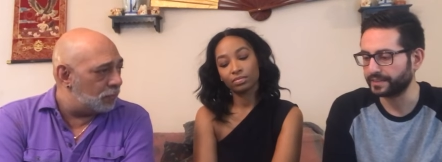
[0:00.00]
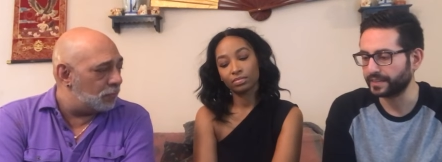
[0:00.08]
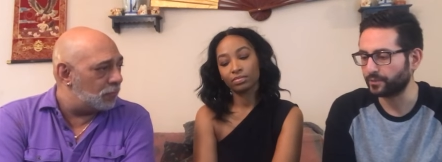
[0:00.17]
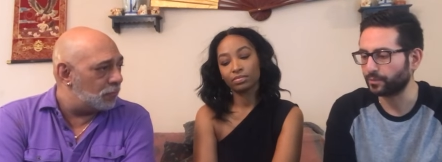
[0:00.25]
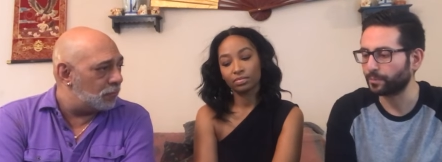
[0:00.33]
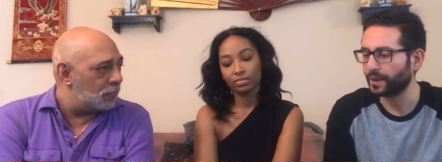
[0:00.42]
Speaker 1: and
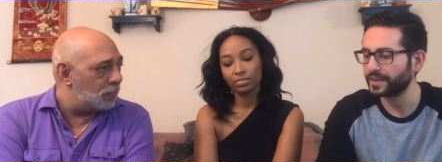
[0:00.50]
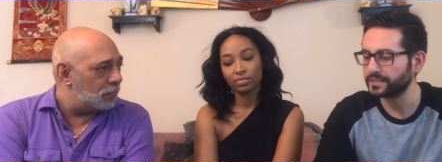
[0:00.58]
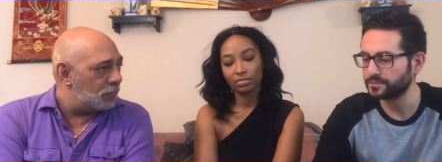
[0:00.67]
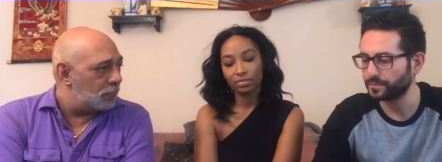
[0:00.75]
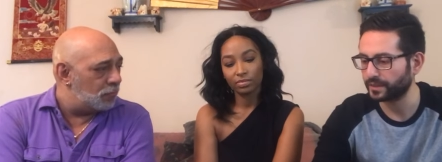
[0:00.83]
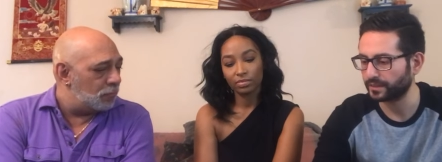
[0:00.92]
it
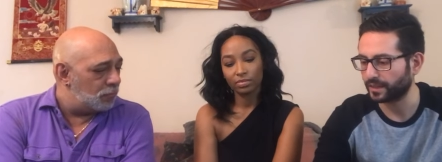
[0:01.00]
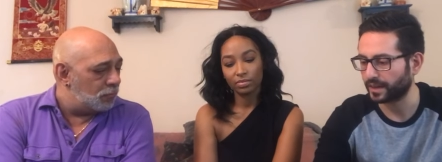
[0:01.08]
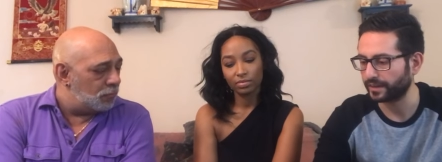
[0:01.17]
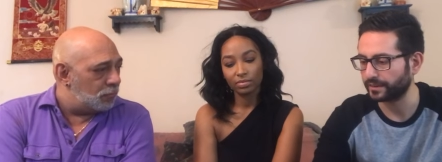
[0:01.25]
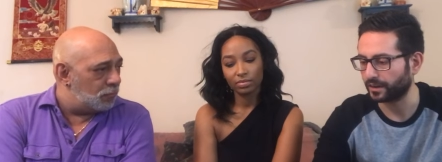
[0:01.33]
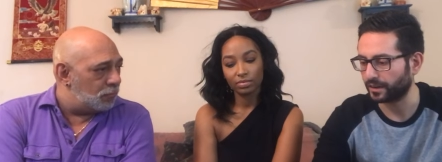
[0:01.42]
reminds me a
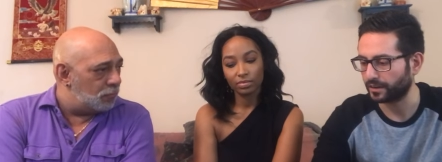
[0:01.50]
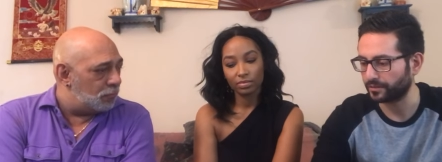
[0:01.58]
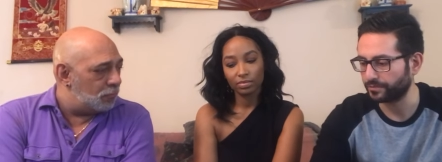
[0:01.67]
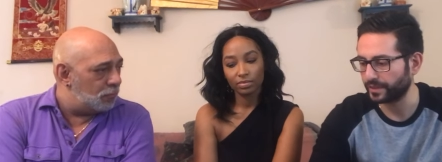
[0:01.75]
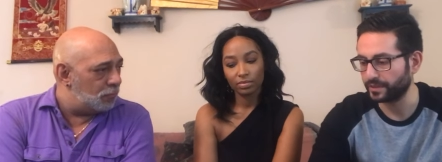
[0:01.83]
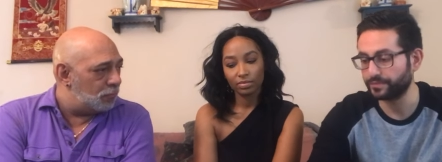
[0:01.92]
lot of
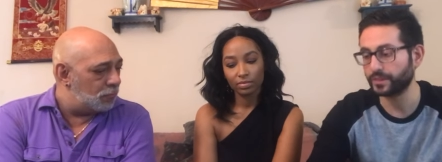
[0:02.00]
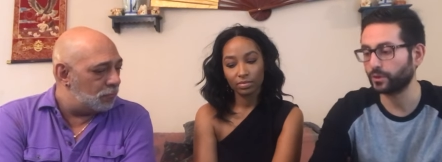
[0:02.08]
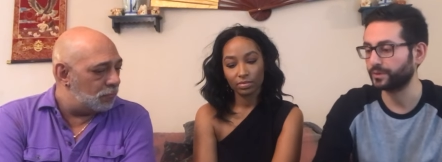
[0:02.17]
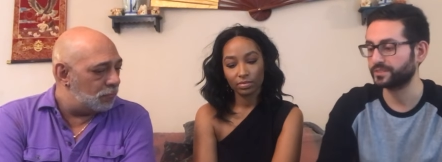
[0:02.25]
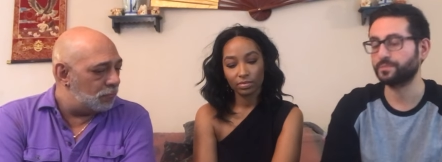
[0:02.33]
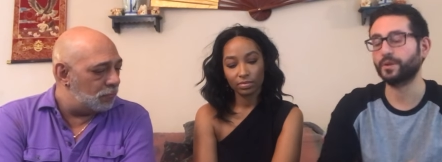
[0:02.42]
even
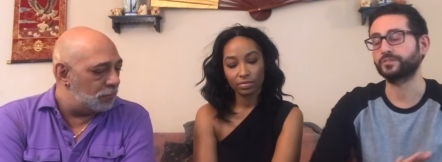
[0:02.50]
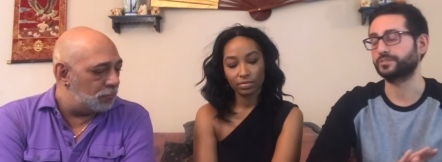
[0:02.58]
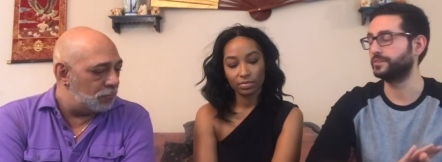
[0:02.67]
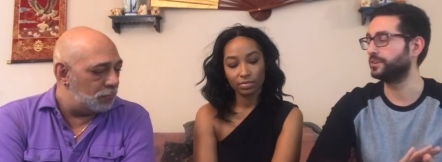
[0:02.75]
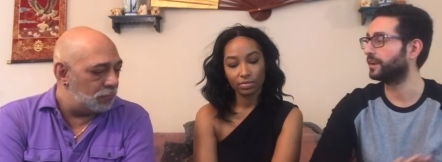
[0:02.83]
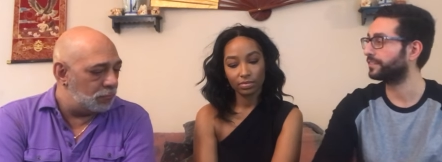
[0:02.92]
though it
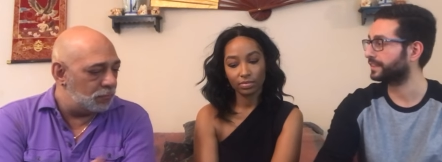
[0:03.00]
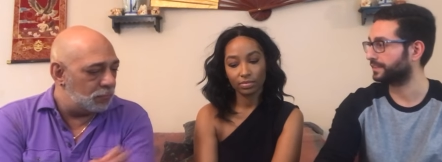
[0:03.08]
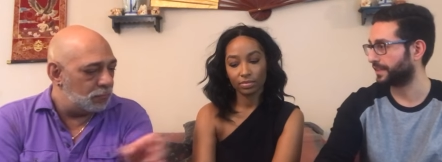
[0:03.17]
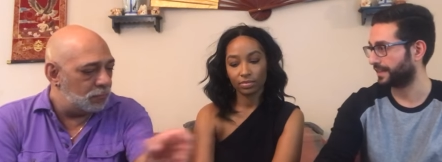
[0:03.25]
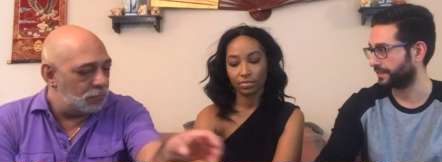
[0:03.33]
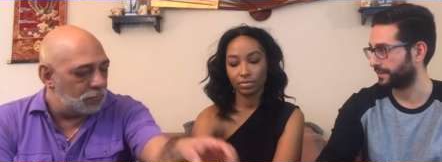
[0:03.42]
smells
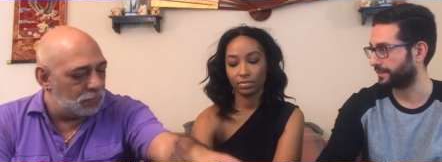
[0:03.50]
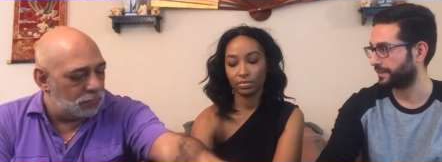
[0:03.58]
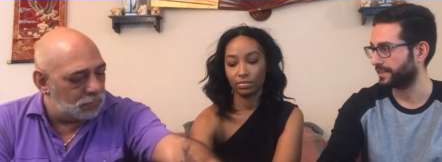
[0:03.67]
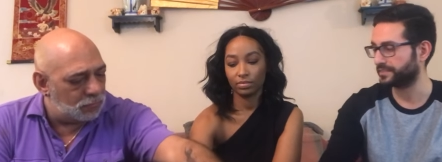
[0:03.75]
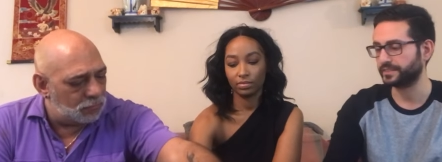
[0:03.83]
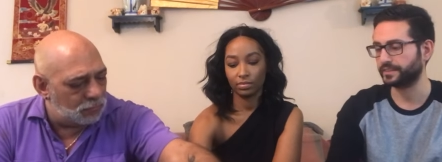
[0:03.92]
nothing like it
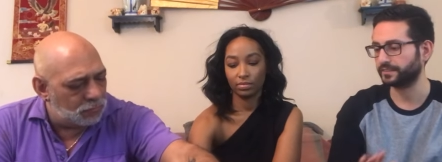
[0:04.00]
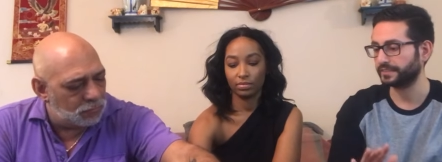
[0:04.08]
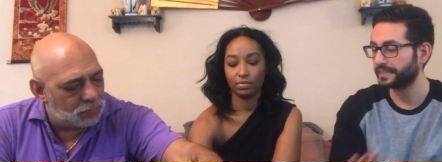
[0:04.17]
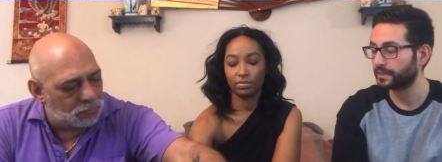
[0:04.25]
it's mm -hmm. in a mm-hmm.